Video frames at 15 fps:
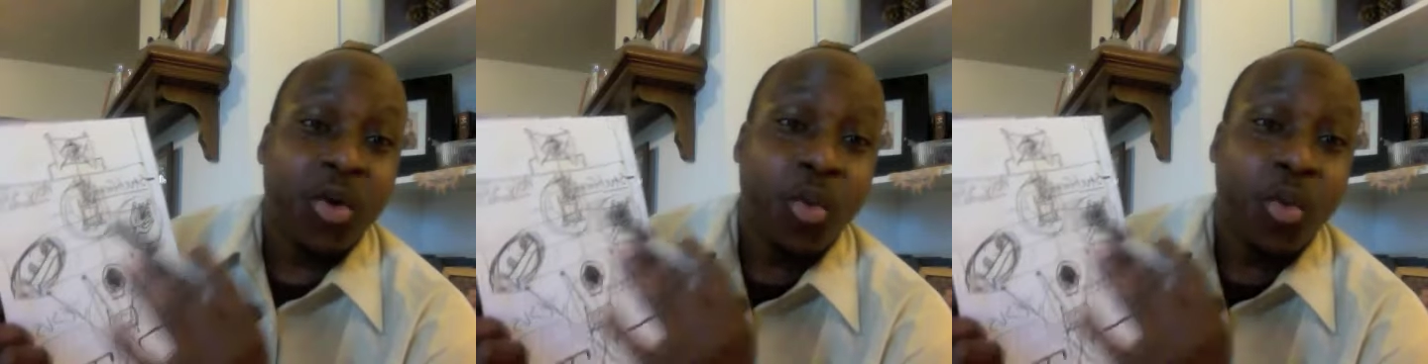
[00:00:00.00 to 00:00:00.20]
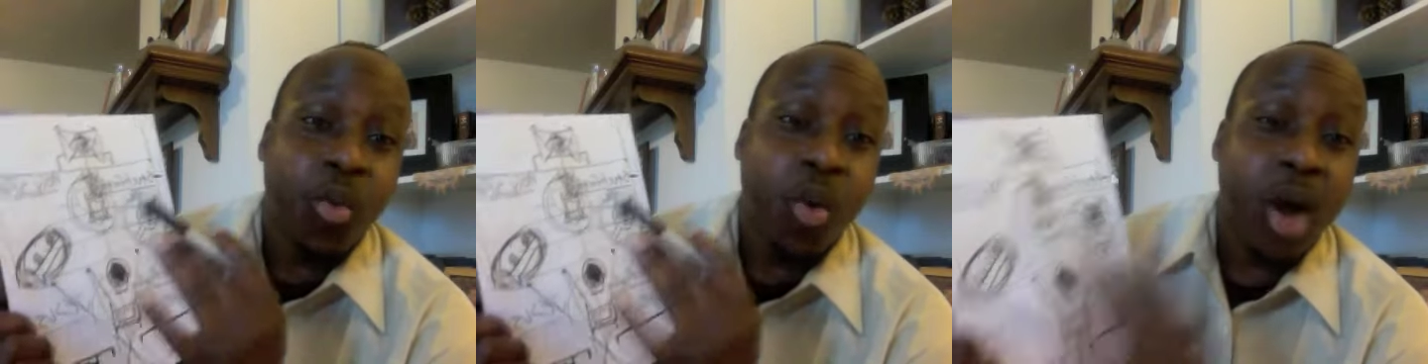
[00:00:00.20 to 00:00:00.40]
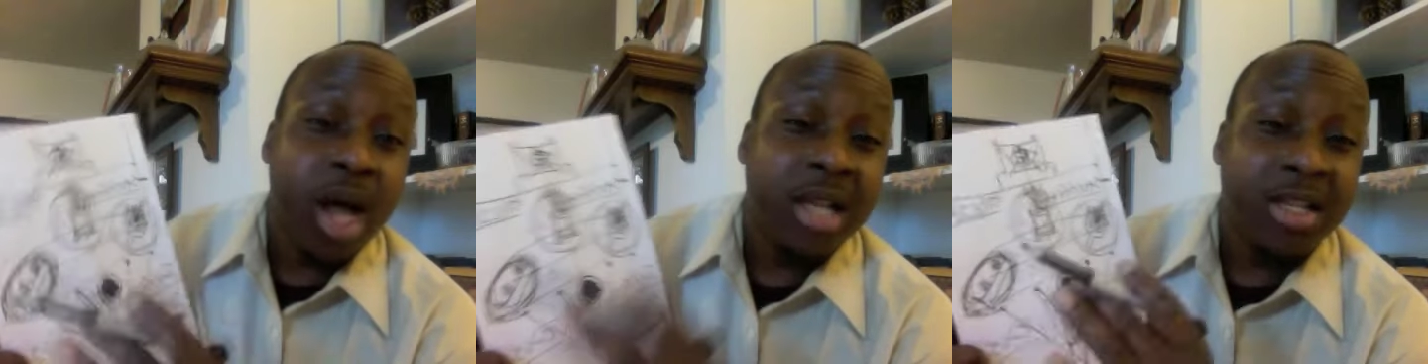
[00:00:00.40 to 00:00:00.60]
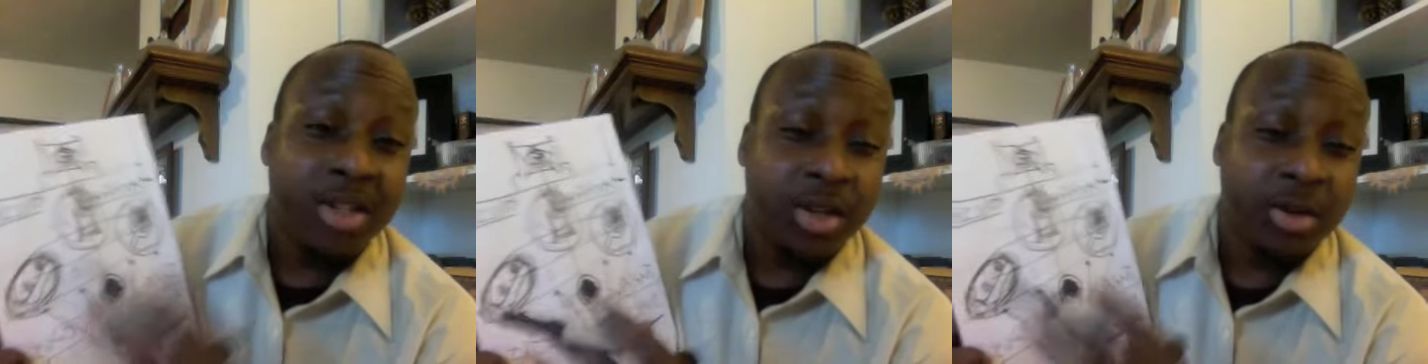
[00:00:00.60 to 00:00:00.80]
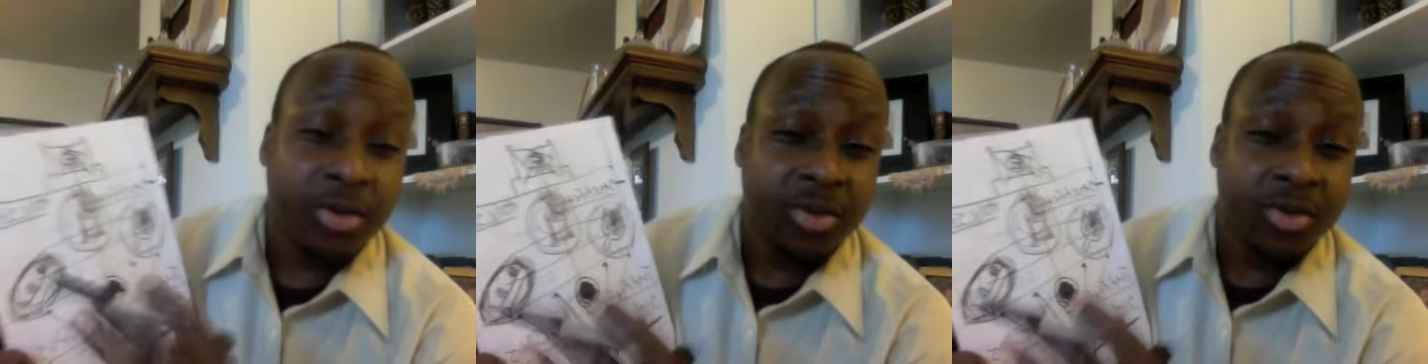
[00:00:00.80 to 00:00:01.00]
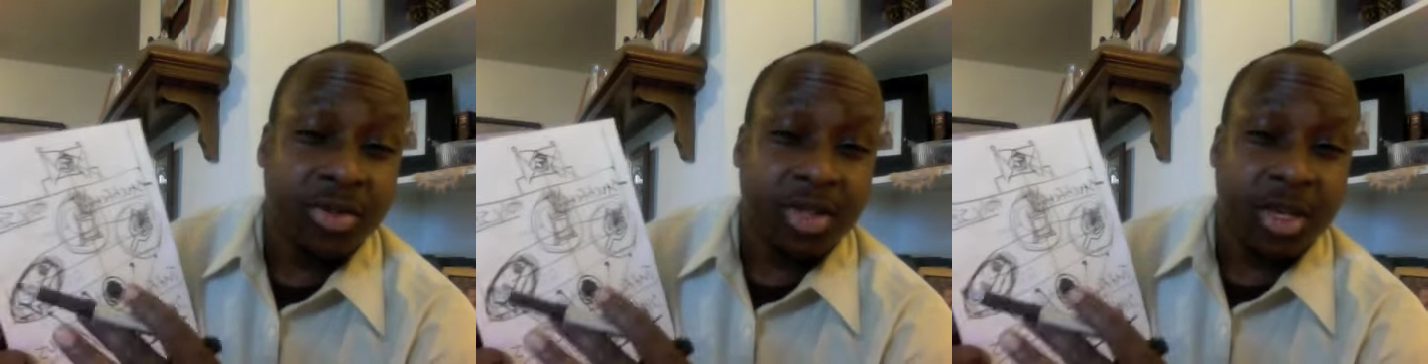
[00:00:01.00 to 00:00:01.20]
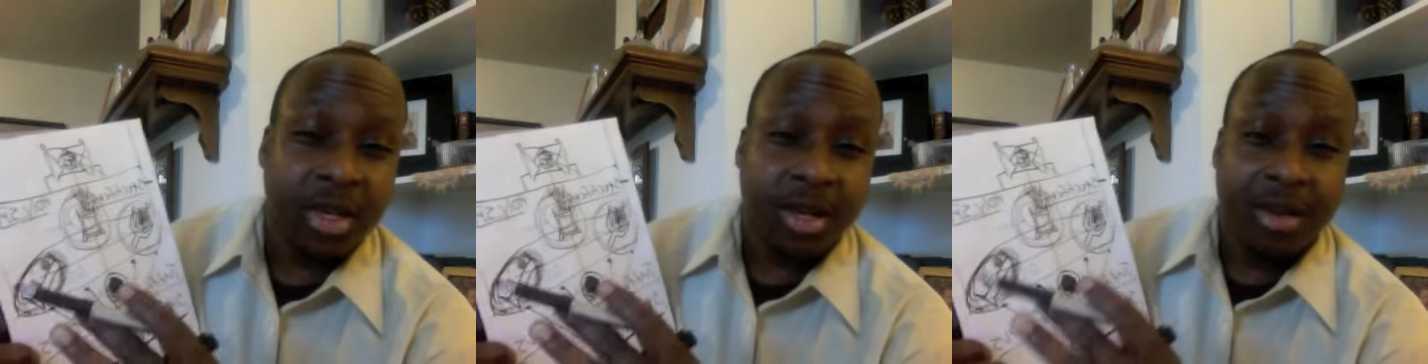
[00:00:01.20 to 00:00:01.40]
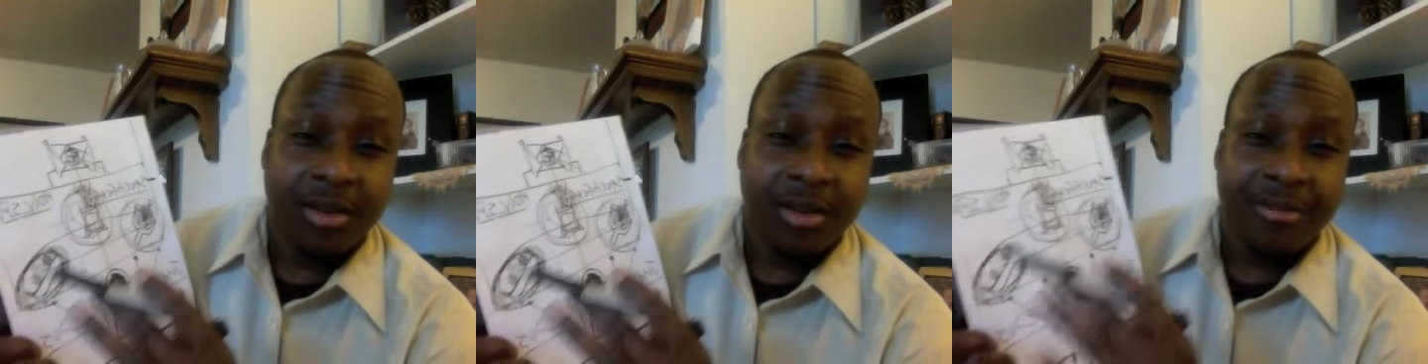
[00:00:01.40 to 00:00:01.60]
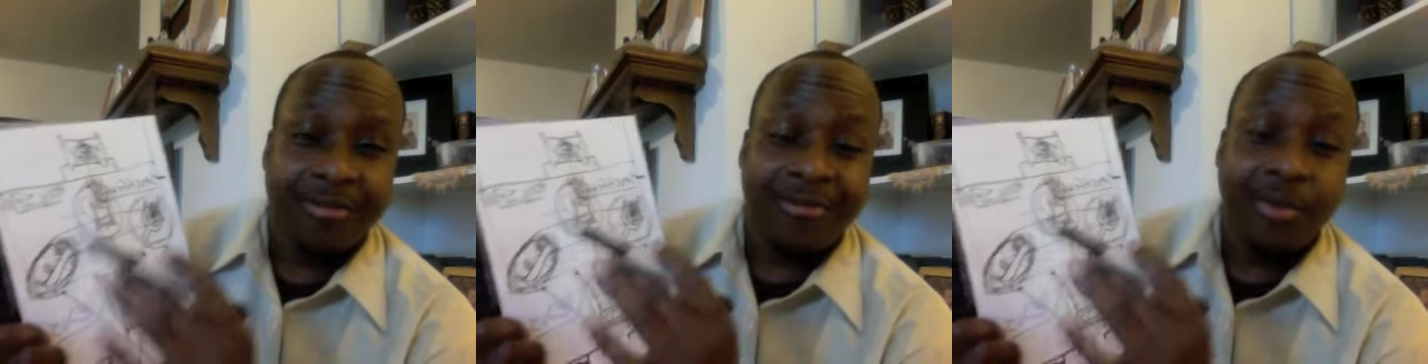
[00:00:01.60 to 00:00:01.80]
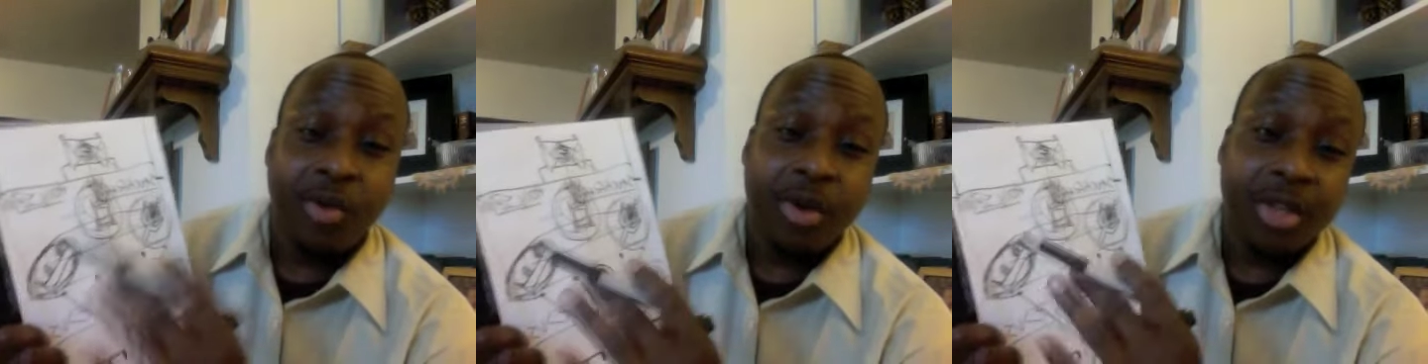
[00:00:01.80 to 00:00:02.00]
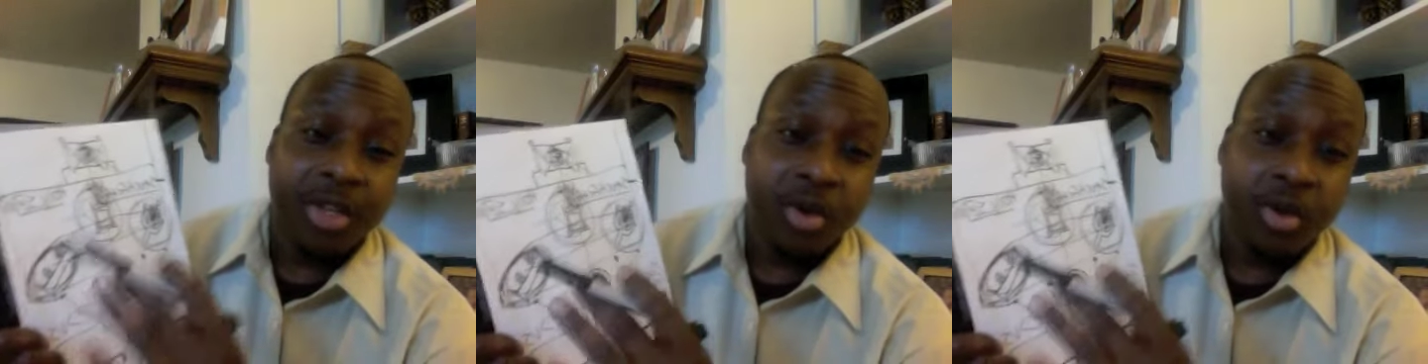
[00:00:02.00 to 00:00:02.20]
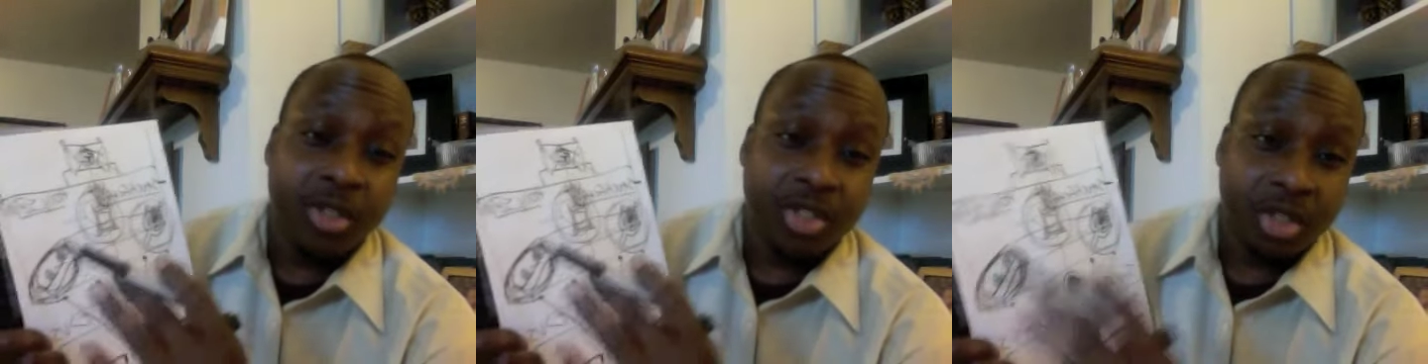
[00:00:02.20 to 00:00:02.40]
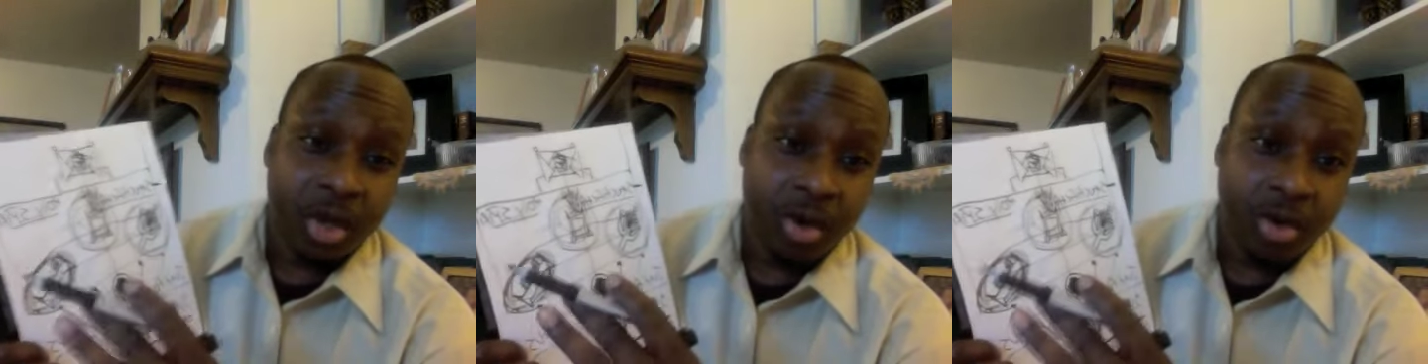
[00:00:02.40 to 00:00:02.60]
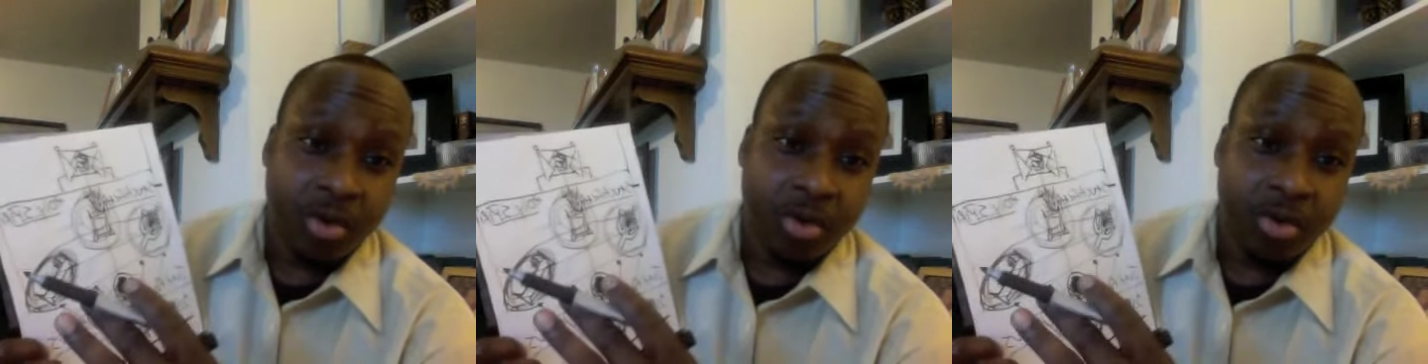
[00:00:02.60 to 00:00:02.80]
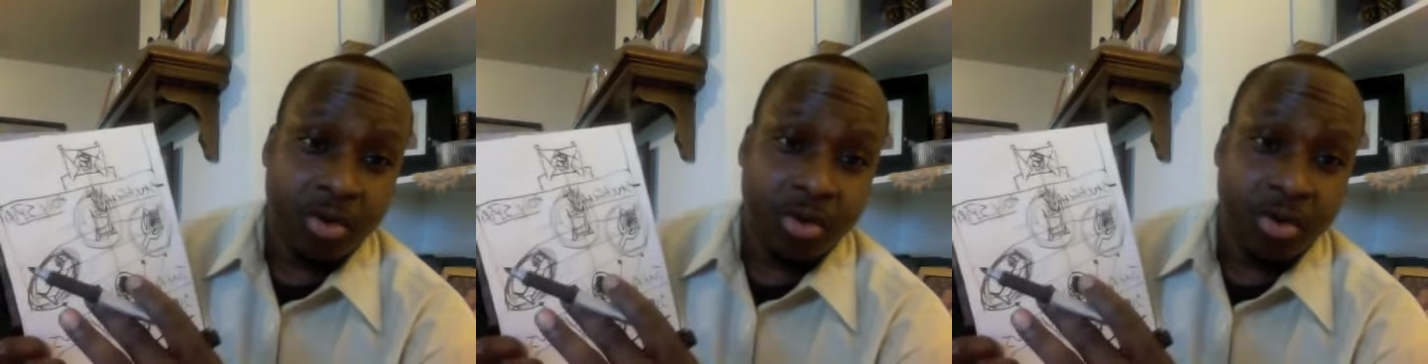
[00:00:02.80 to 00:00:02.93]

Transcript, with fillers: wonders for your soul.